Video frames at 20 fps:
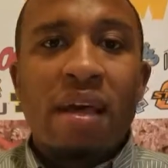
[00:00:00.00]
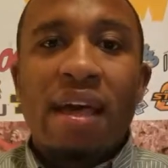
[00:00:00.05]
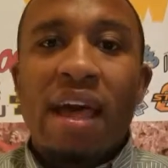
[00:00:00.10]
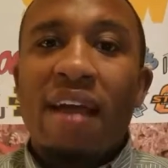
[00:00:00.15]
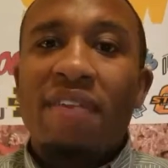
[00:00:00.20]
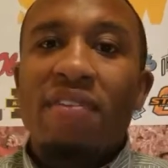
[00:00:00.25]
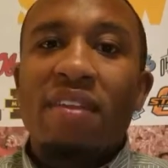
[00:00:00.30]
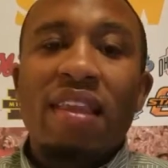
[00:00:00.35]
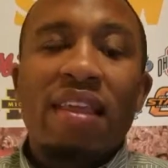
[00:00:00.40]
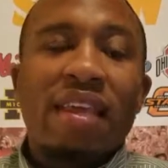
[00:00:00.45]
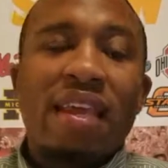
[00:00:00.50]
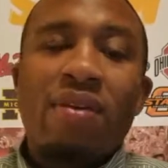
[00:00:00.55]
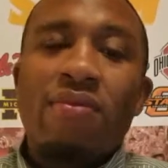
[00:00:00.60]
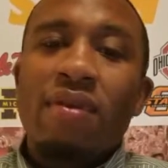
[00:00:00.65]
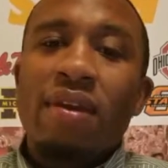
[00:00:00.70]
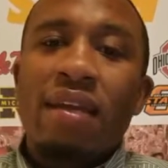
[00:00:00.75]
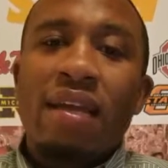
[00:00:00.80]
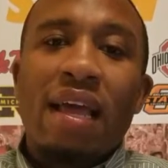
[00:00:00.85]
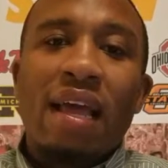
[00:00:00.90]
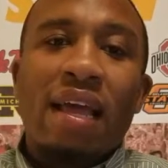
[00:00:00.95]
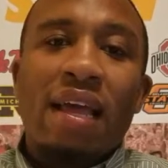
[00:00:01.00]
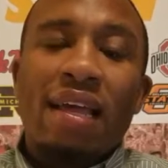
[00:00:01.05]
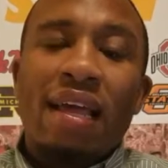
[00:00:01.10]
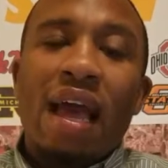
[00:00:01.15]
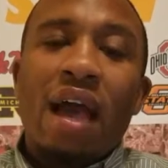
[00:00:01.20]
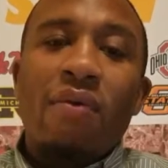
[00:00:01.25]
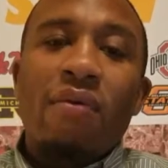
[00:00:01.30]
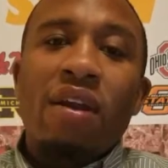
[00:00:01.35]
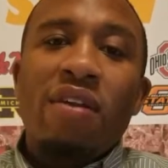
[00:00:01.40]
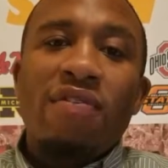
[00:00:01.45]
After they
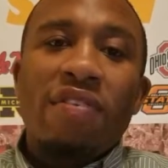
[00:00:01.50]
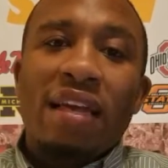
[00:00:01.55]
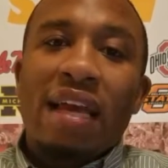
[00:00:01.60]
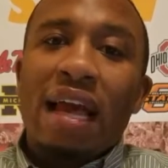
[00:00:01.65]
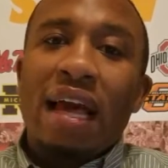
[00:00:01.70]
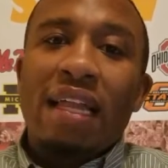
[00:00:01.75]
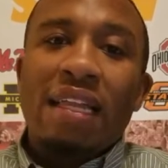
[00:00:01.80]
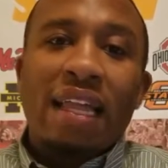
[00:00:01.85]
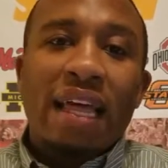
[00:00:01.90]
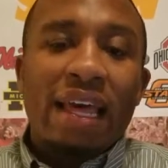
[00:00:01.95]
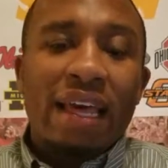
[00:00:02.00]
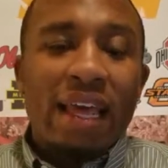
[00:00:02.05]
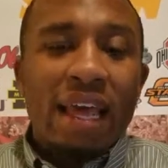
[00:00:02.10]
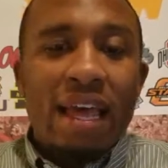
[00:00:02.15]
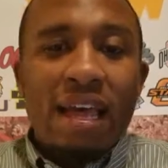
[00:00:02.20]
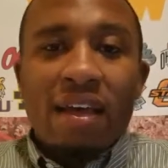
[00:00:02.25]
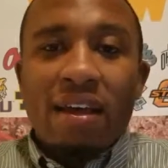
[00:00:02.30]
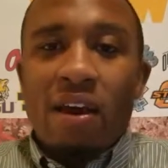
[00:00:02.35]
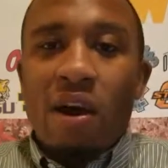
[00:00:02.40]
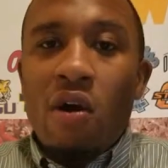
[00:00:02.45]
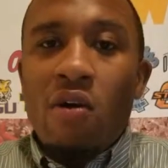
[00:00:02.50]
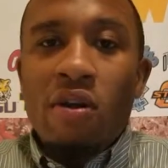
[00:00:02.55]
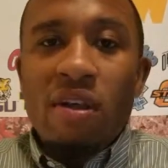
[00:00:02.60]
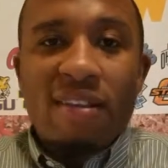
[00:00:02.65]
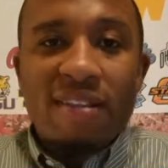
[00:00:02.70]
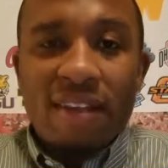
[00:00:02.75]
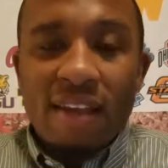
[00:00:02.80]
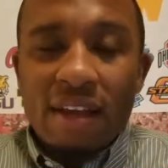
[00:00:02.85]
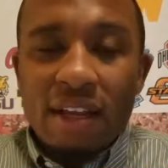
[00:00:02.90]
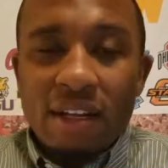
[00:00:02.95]
got rid of a guy like
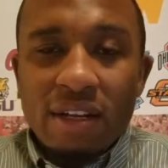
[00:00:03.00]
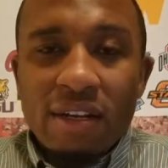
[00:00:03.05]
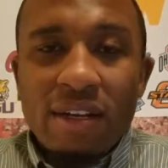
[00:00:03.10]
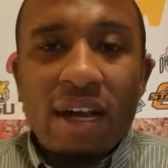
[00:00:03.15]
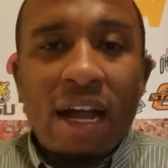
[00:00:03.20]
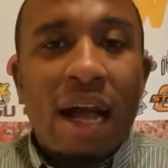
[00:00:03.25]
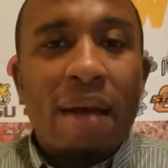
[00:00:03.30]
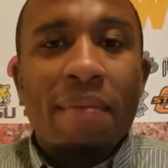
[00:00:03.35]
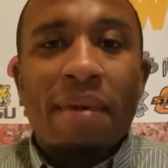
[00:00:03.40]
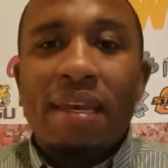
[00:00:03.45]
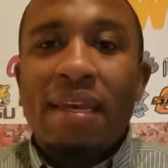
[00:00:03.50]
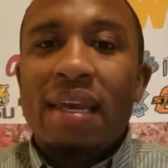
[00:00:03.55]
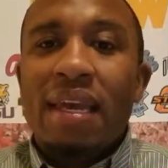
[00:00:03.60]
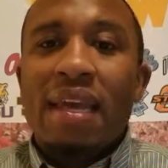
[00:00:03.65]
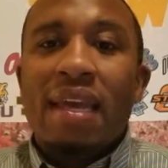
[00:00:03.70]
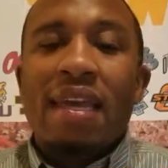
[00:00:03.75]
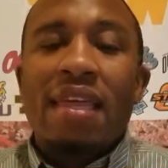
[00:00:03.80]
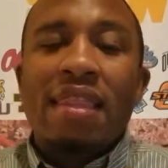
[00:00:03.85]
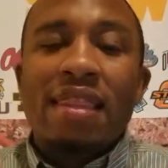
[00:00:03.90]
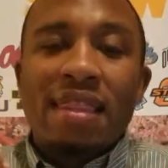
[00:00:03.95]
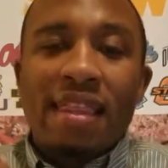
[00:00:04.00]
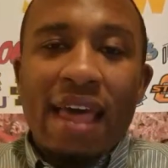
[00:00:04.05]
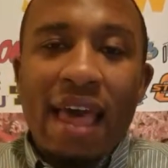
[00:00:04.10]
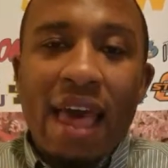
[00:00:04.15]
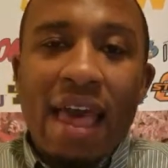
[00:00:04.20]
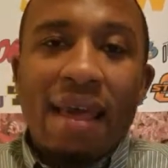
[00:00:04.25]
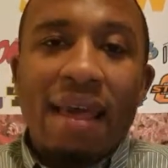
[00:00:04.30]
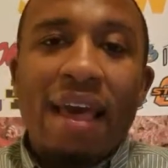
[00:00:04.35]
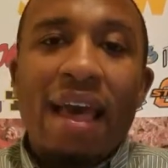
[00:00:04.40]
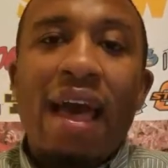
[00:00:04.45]
Cody Zeller, I mean,
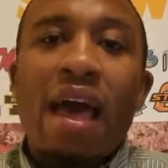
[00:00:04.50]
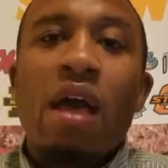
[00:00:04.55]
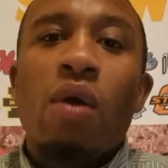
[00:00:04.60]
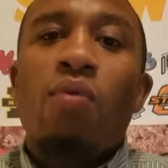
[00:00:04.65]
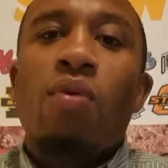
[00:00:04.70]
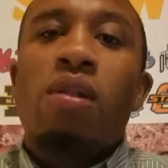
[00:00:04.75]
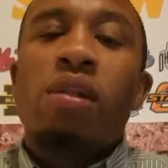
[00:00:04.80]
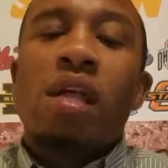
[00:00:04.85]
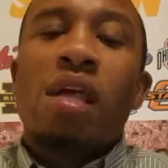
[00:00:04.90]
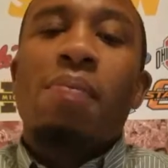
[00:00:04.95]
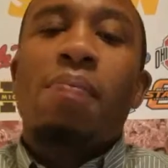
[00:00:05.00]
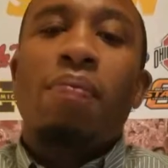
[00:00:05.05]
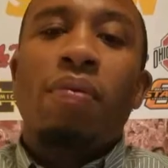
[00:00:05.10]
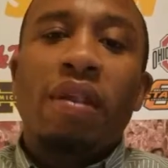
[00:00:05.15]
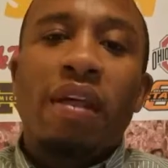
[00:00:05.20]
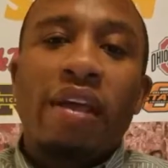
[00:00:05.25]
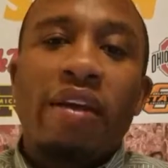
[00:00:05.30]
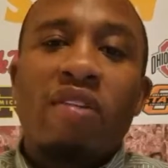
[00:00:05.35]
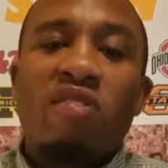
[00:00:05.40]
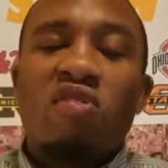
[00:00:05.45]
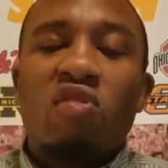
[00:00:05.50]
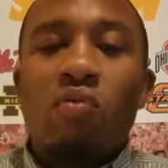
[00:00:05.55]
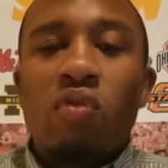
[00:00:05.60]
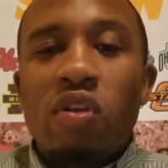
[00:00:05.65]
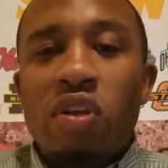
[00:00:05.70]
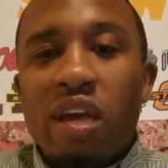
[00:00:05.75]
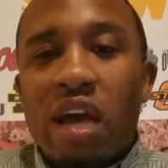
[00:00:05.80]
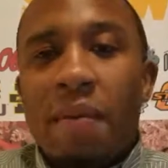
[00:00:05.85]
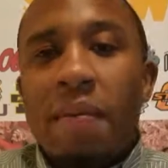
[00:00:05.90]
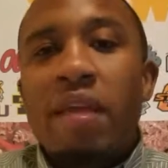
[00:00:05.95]
that guy was a player. So
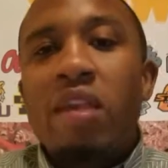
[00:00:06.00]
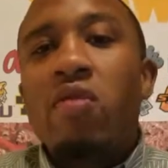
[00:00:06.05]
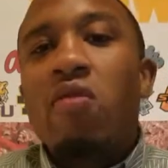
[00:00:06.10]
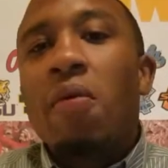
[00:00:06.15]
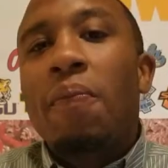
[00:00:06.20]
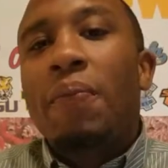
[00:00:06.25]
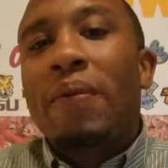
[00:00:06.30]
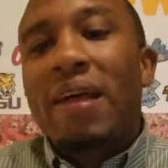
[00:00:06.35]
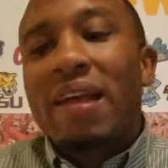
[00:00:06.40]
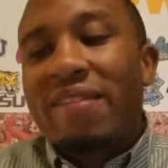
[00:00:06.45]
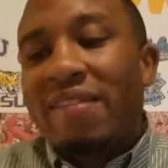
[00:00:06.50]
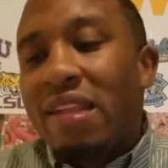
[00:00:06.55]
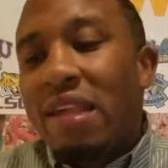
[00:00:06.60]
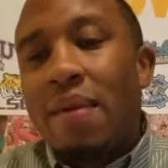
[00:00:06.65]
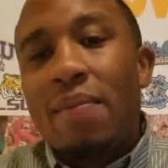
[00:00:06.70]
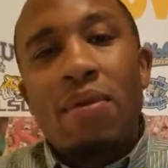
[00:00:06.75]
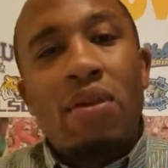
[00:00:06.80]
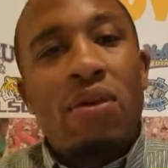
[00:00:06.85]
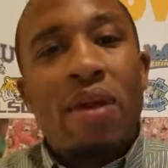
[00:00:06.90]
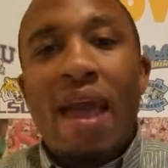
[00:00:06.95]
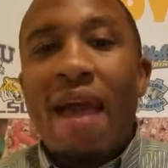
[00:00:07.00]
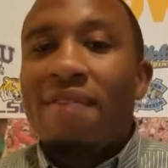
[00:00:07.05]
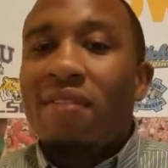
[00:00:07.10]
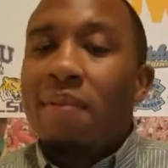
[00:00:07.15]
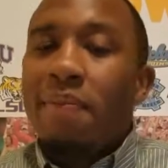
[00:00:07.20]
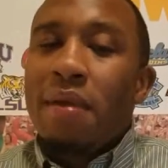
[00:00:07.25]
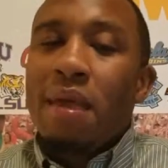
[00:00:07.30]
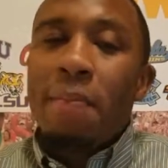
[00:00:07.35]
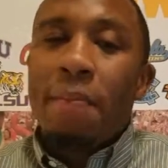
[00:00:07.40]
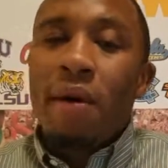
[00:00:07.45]
when you come in, you replace him, you have
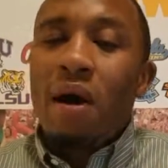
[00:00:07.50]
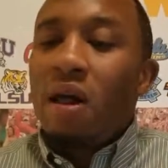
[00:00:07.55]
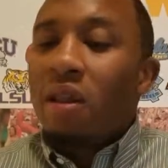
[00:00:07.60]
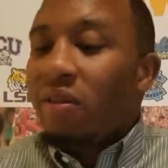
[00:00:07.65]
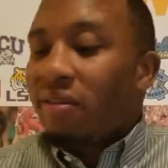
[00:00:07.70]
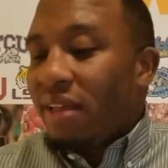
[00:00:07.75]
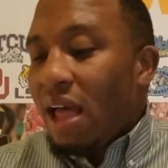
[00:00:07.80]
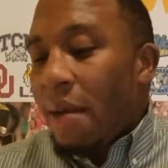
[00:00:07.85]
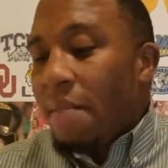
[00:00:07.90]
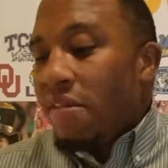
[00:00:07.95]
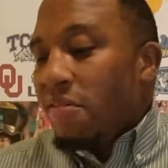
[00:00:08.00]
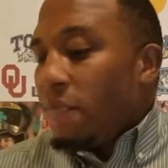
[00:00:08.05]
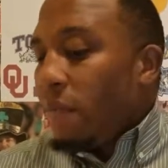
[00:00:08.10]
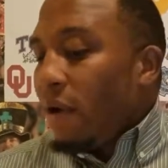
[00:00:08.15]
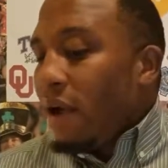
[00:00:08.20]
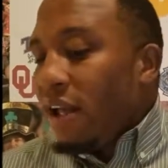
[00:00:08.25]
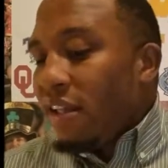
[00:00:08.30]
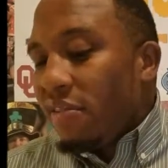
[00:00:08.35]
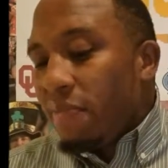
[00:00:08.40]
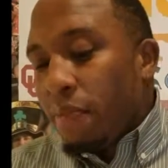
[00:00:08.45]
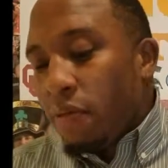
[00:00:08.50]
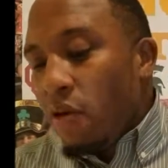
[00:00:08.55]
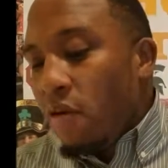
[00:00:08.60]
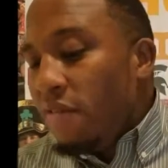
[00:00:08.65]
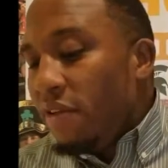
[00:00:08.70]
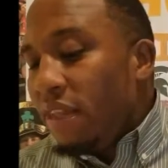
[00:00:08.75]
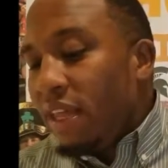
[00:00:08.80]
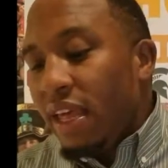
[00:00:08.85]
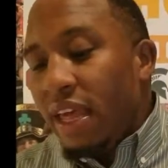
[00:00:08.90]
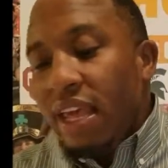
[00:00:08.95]
to be a baller. Thomas Bryant's
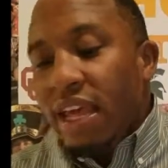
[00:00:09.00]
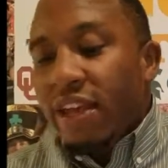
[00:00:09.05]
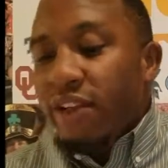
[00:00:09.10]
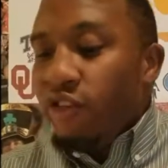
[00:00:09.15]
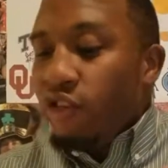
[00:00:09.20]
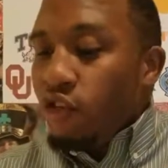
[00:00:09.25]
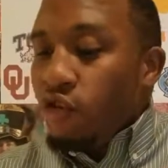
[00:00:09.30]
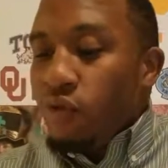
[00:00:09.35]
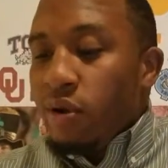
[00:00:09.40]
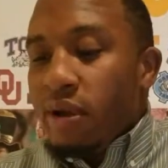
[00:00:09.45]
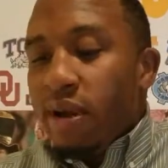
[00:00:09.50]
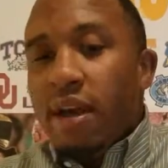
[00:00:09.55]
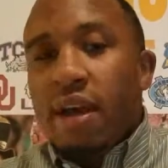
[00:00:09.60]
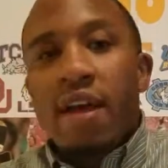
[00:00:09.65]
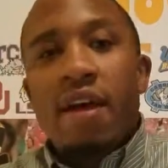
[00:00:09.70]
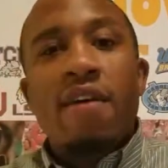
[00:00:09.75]
proven that he can do it.